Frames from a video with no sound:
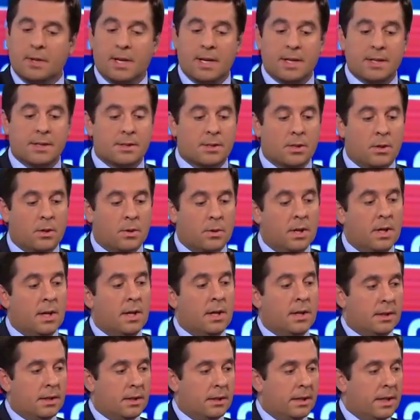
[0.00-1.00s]
place. So
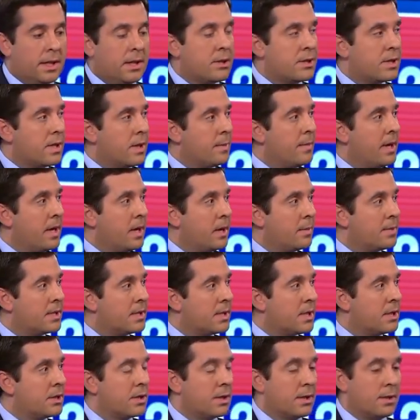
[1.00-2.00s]
the leadership made a
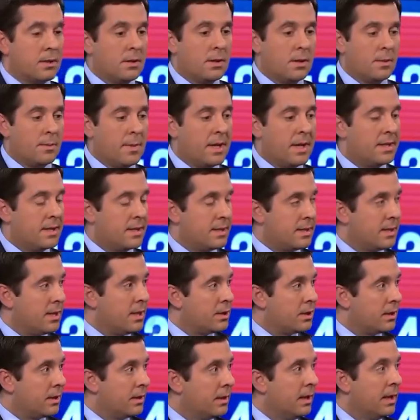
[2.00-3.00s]

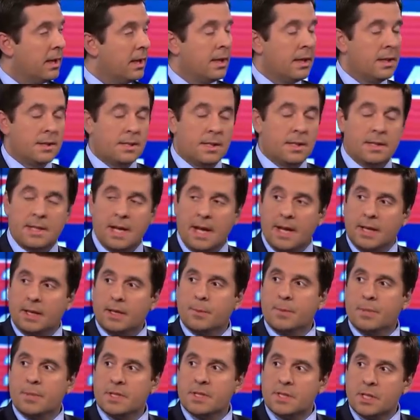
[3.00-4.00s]
decision to take
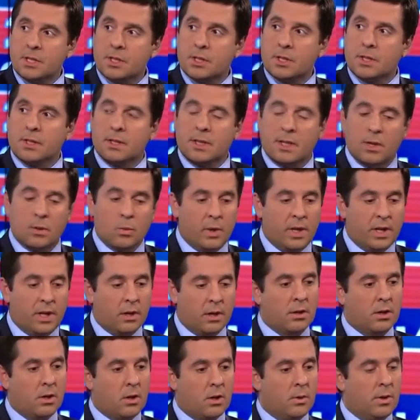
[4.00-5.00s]
the position that we
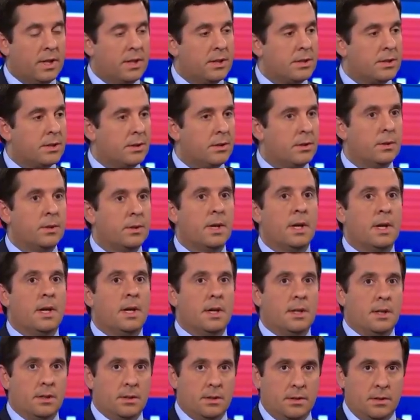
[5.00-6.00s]
are going to
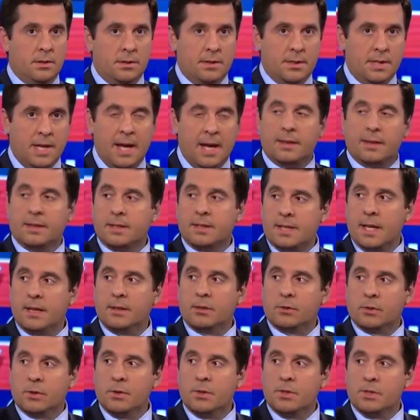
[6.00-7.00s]
take the Ted
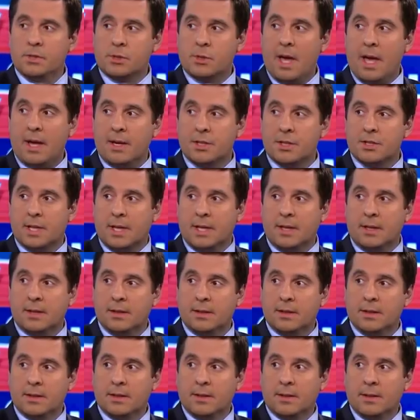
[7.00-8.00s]
Cruz strategy,
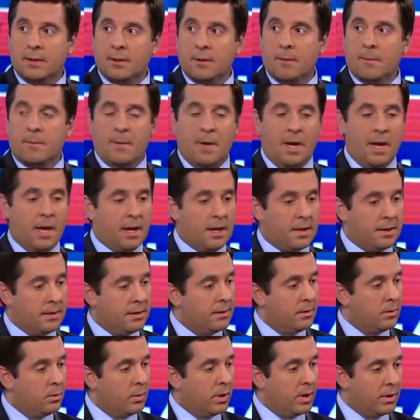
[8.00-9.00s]
and
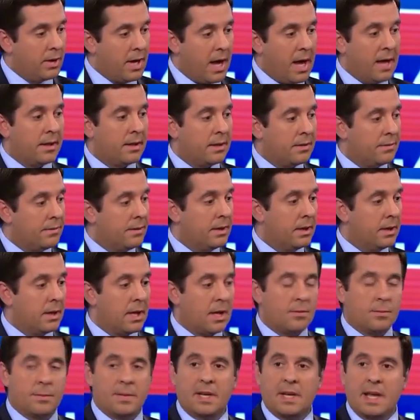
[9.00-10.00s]
we're not going to fund the
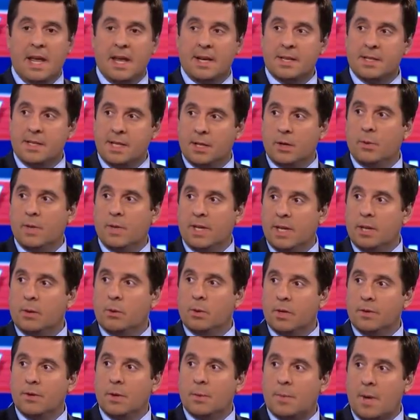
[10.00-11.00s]
government until we get rid
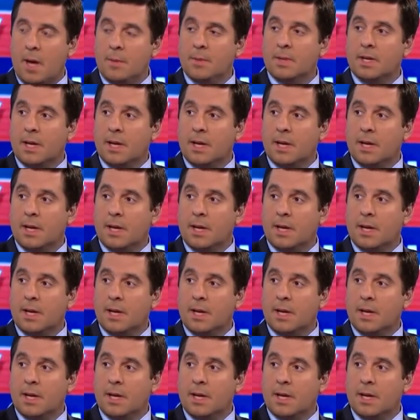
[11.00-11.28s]
of Obama.